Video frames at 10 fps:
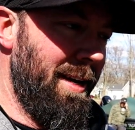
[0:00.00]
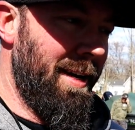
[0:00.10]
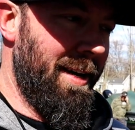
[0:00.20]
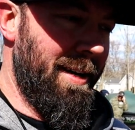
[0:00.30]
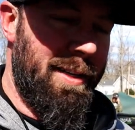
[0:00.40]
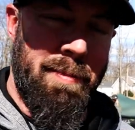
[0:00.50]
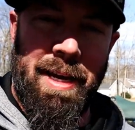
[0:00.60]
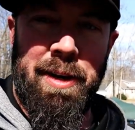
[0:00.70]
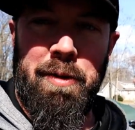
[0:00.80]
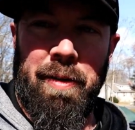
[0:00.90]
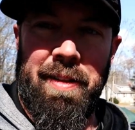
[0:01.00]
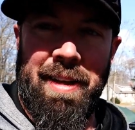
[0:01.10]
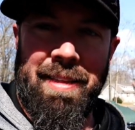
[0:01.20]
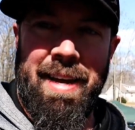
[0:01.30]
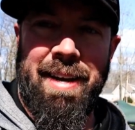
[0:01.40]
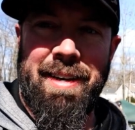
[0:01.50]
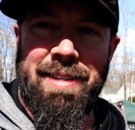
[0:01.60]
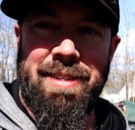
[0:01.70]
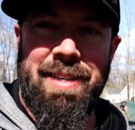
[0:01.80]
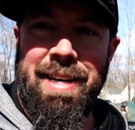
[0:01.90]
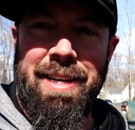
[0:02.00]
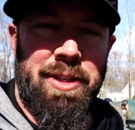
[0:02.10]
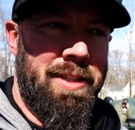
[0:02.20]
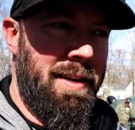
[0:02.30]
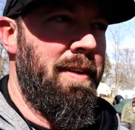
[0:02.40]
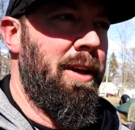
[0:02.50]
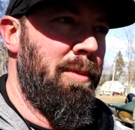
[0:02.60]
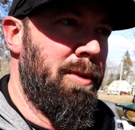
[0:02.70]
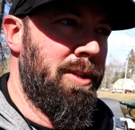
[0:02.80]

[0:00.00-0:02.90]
Uh, to make a new friend like that is just invaluable.